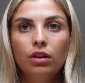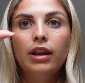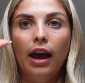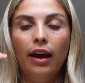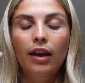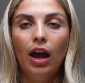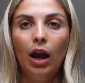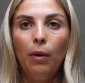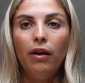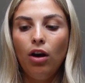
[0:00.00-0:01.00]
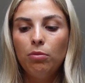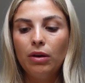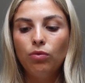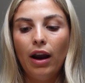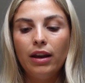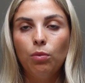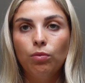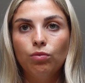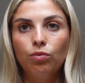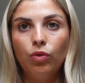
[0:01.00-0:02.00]
Yeah, I wear it on my right
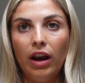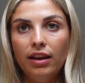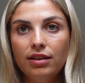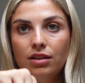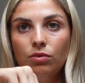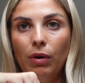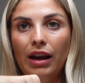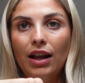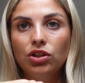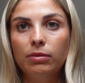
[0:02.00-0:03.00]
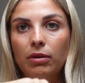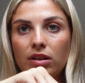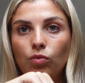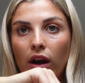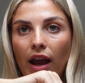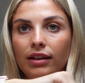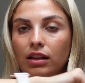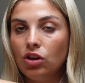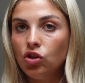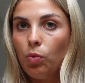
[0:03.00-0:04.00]
wrist, when actually, because I'm
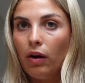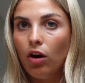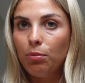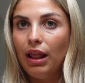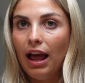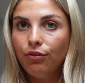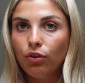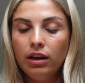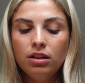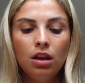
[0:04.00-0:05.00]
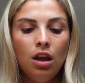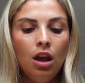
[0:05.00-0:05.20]
right-handed, I should wear it on my left wrist.